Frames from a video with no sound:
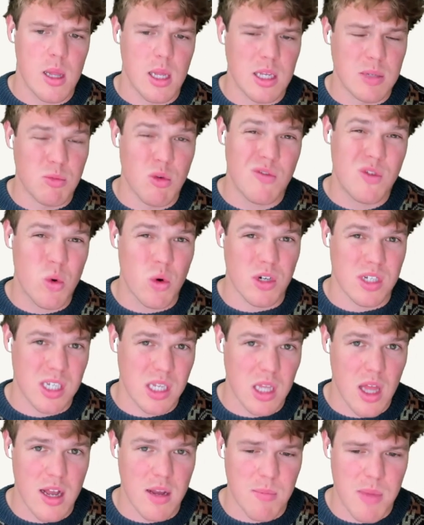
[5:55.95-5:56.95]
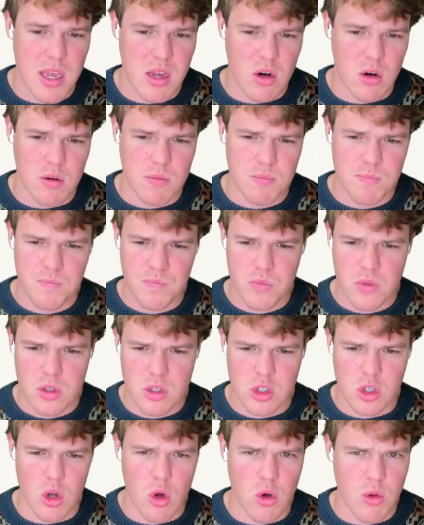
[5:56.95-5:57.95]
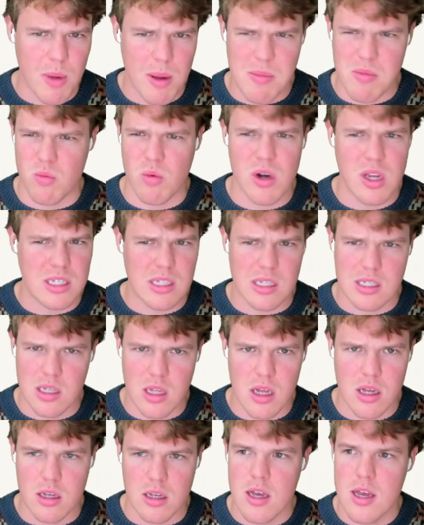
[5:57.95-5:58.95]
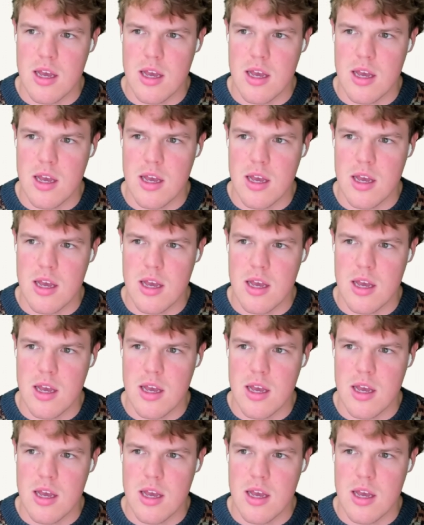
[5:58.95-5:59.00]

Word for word: Let's move to our slug maker. So you might, what is a slug?